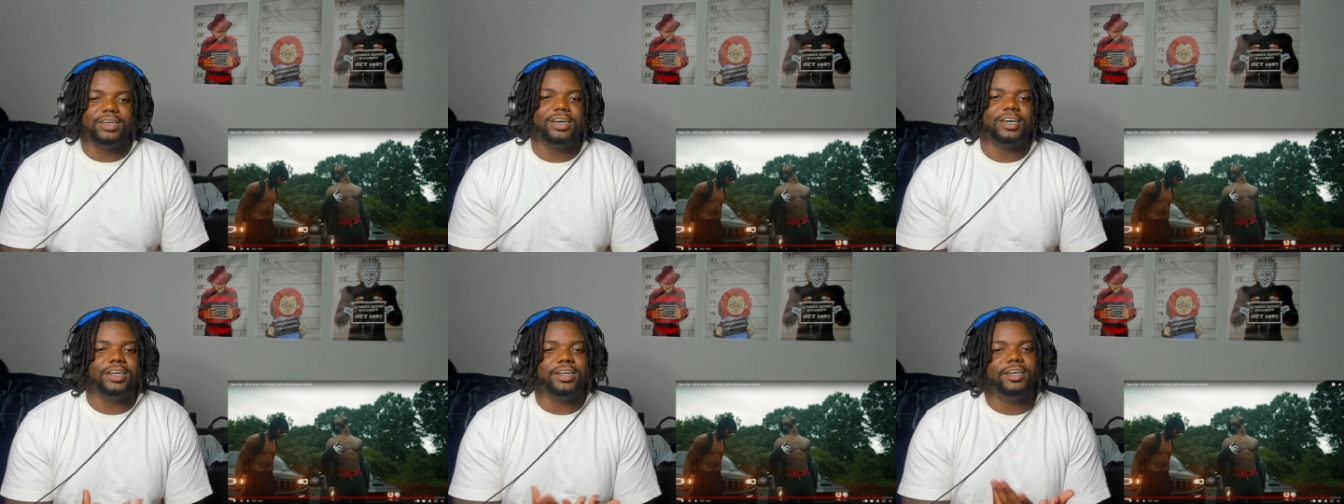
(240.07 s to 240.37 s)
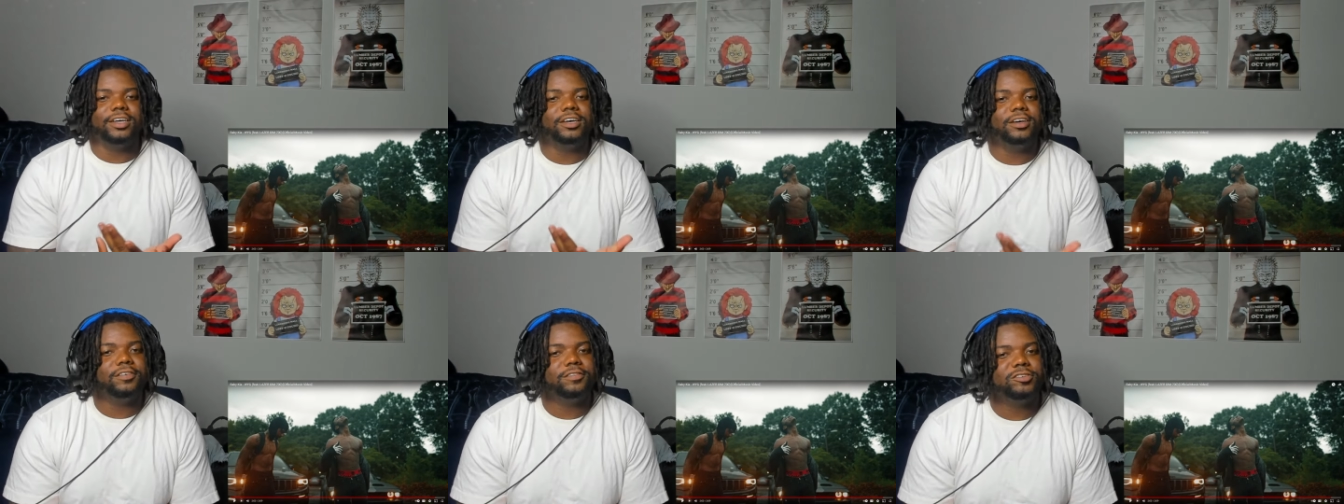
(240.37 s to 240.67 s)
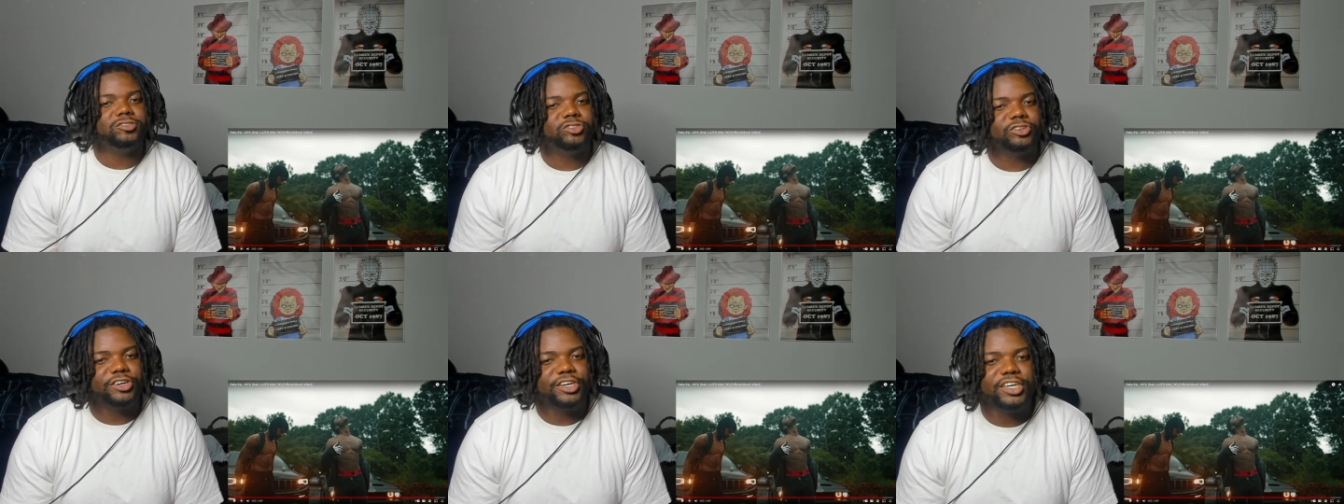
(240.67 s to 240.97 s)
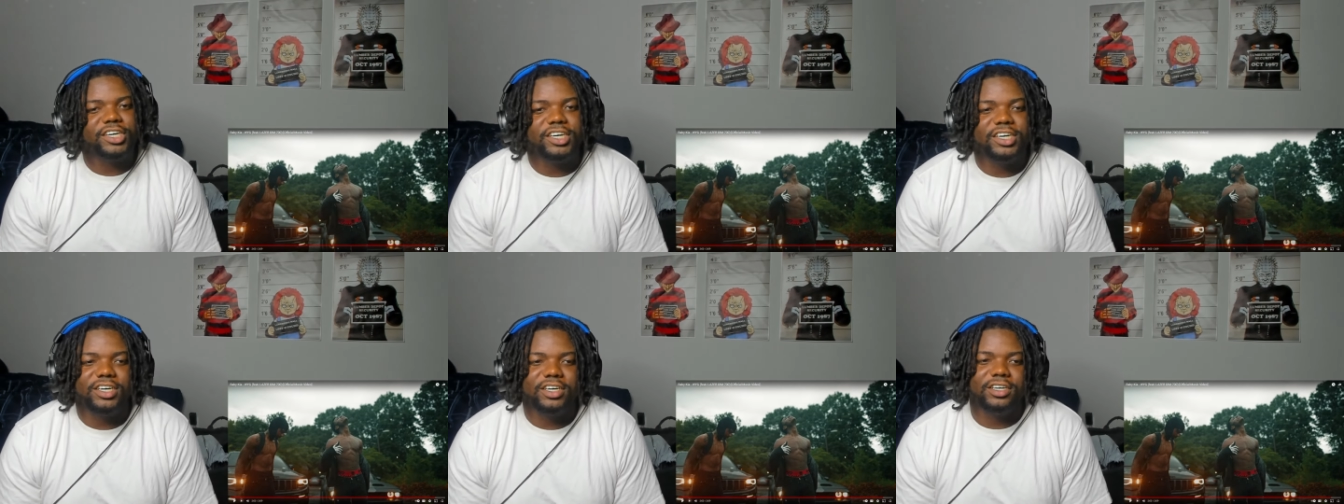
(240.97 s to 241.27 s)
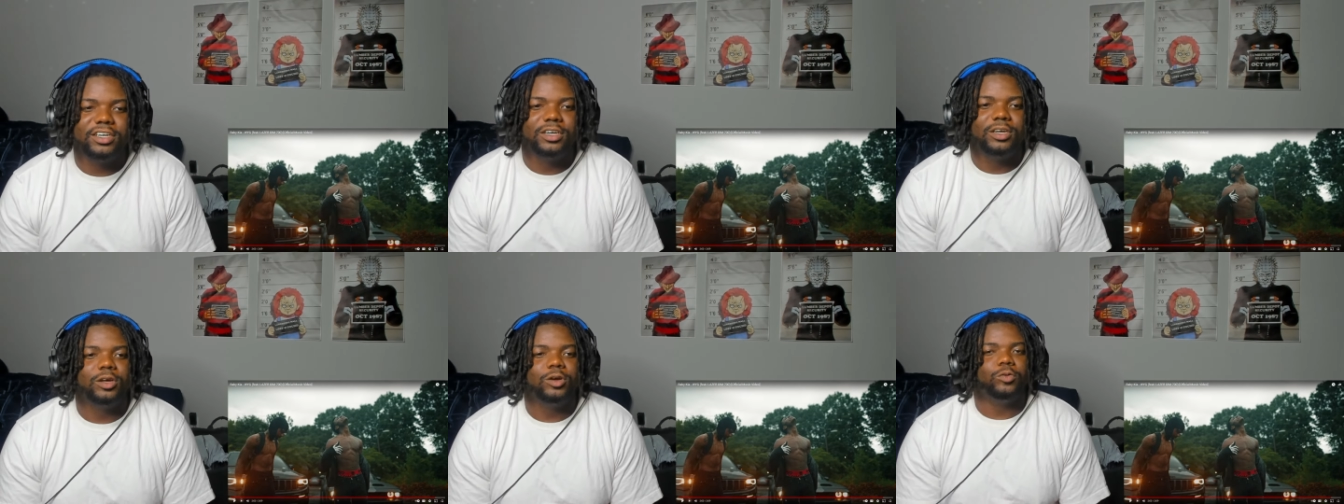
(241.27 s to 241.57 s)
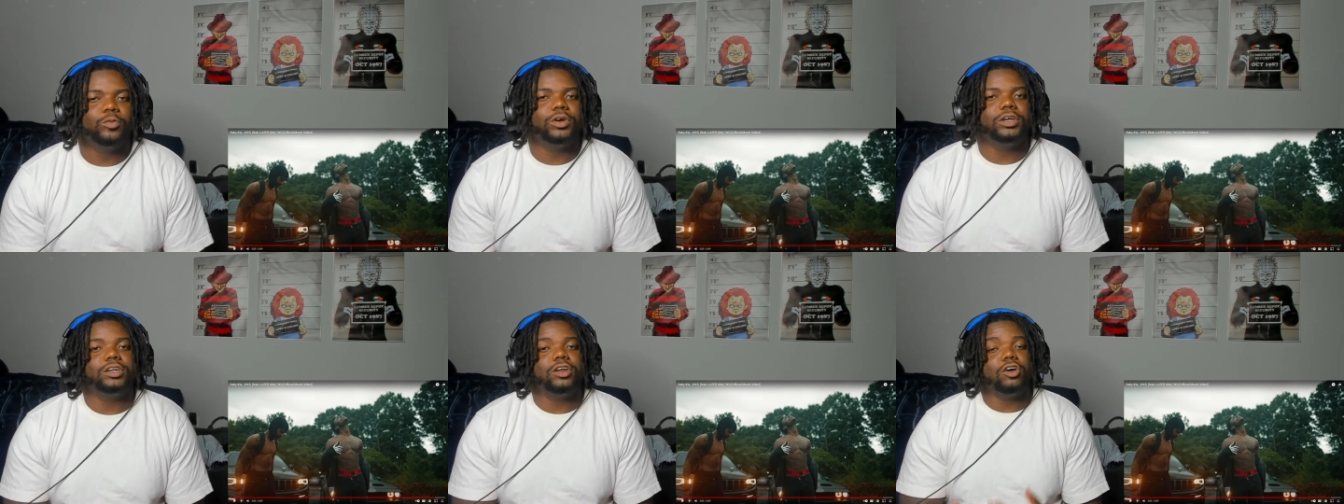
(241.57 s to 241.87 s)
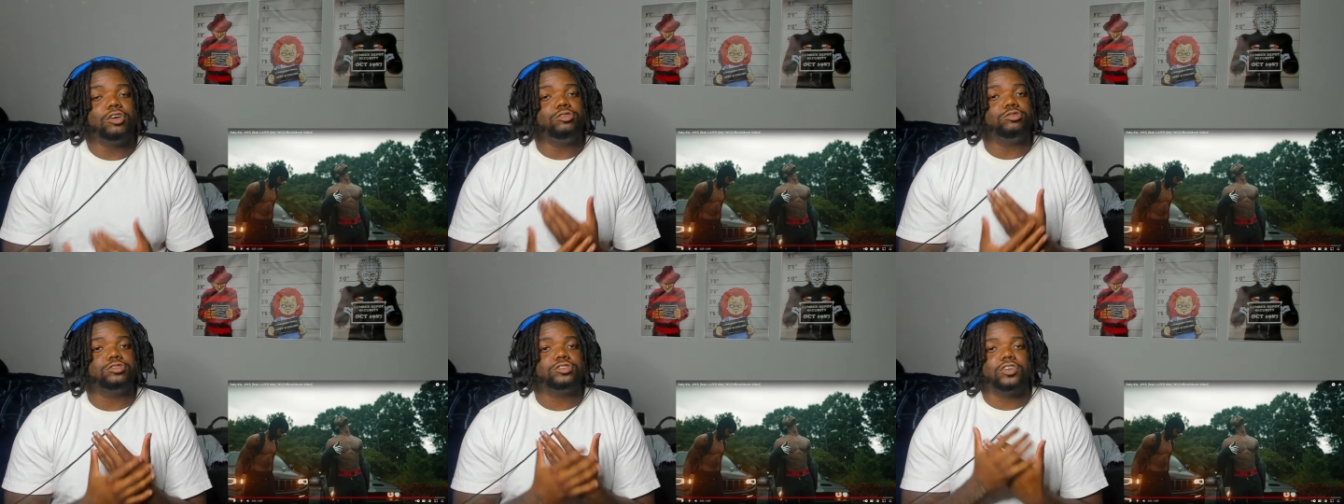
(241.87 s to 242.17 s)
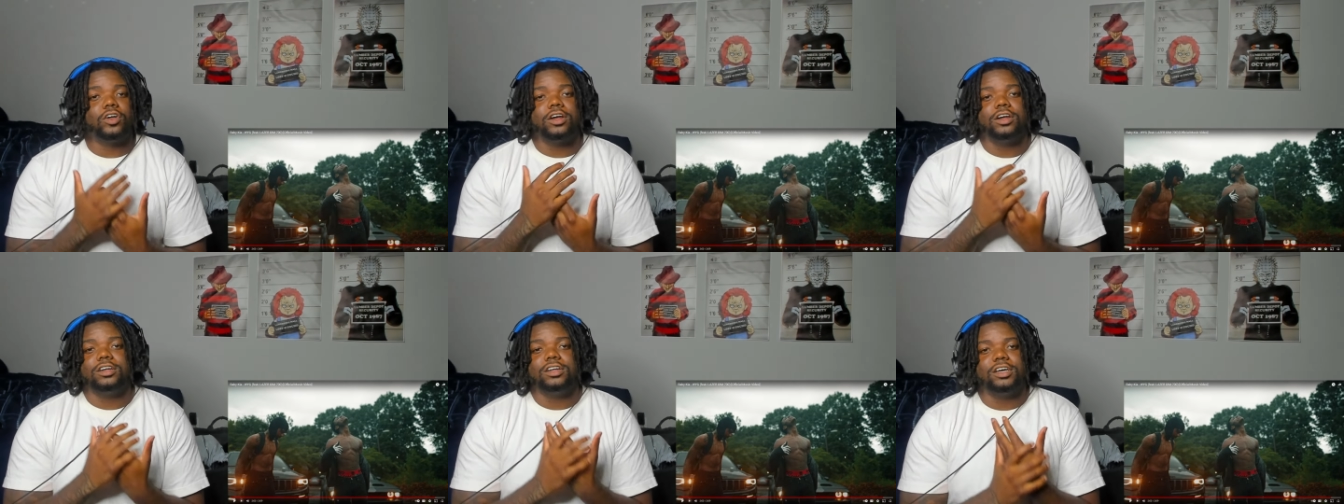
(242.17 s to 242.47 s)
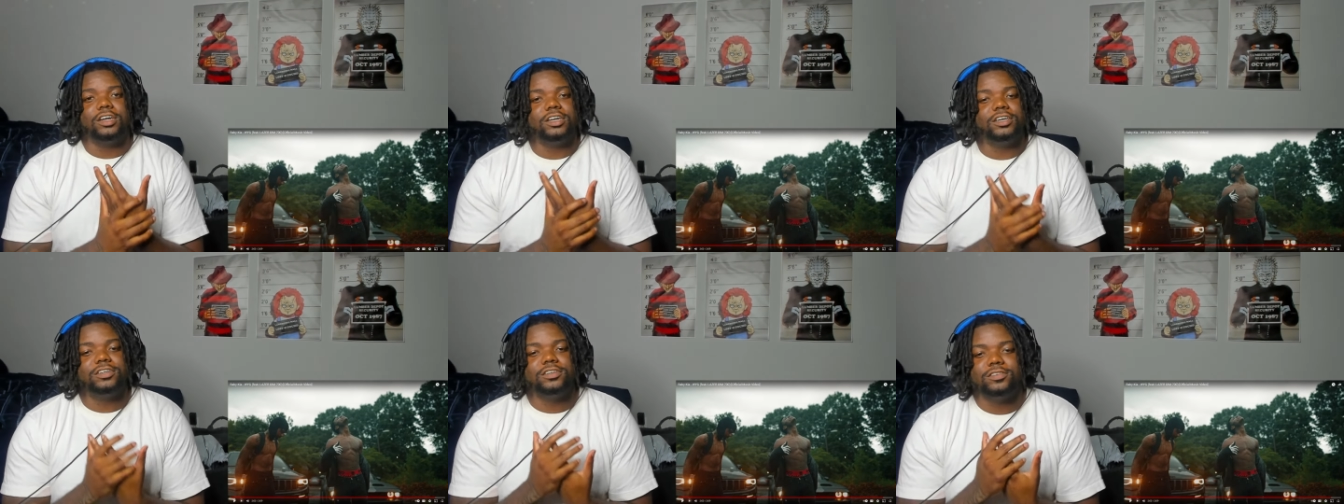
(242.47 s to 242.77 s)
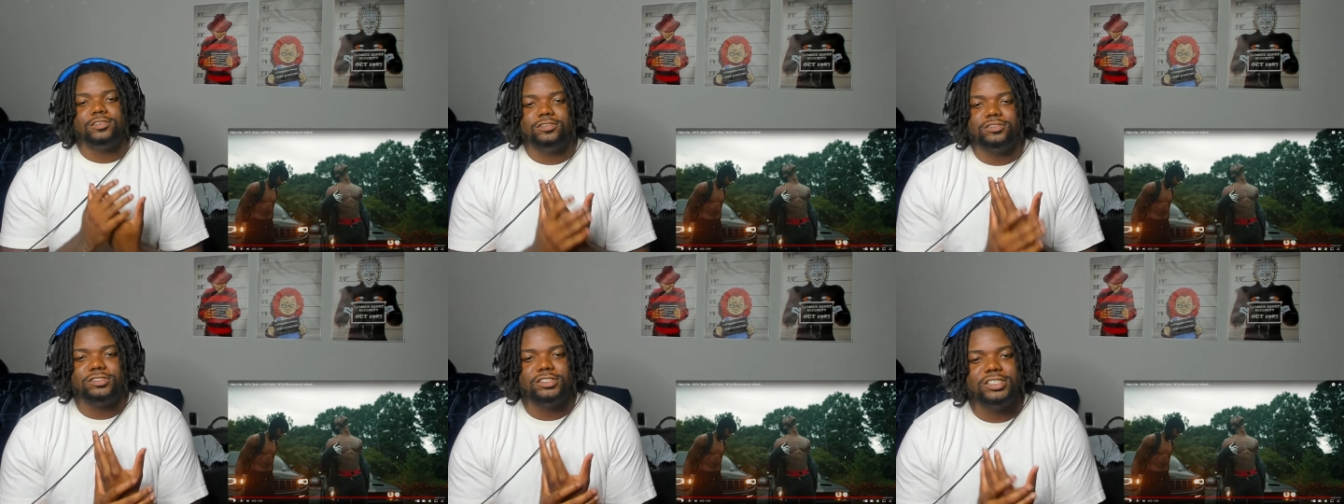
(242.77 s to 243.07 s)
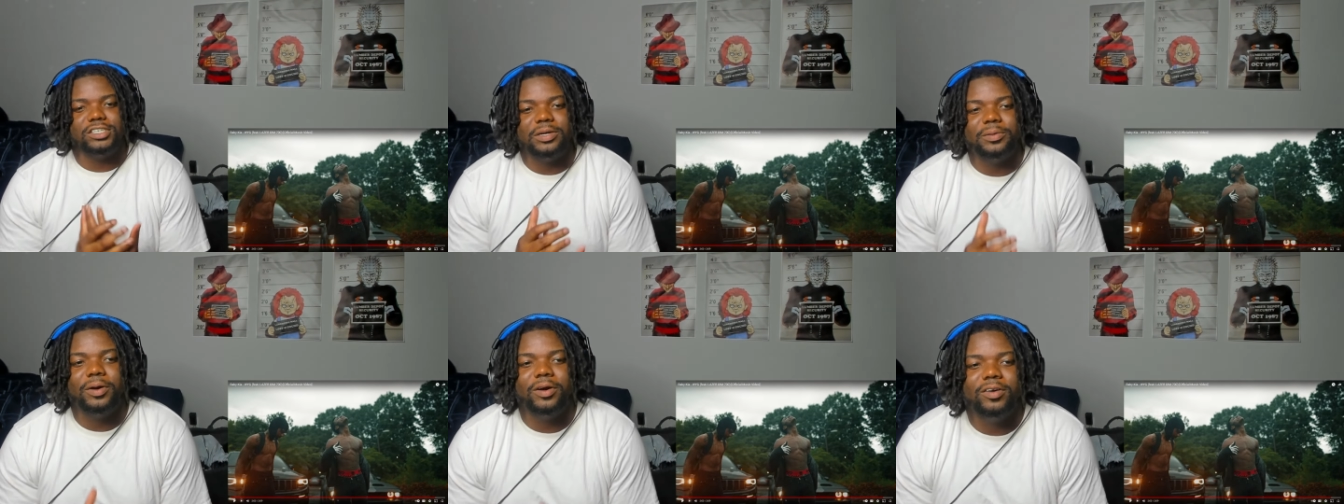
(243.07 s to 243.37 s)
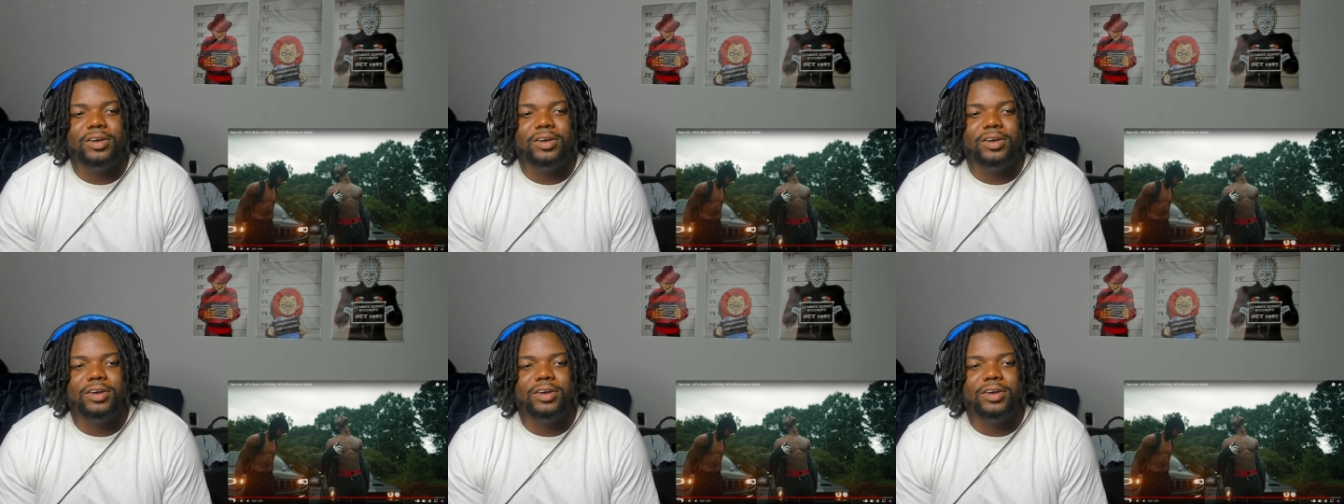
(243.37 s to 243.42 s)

glove trend. We know you started the glove trend, bro.